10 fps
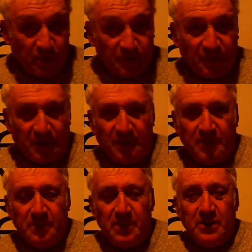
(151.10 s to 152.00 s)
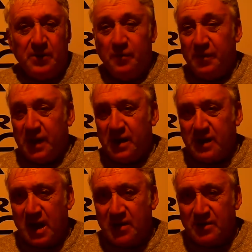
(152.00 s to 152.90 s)
as 7. Don't
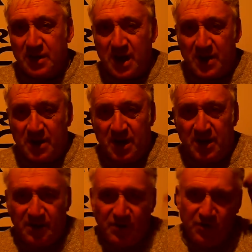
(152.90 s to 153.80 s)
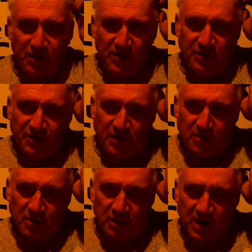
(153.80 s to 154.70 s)
forget Gartanan in
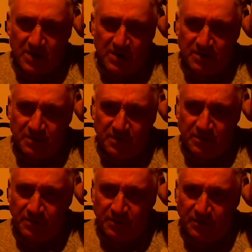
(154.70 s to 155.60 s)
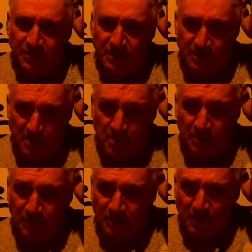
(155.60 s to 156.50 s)
December and November
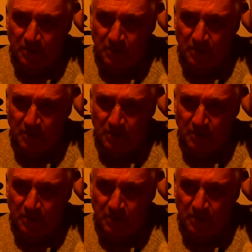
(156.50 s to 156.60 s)
and December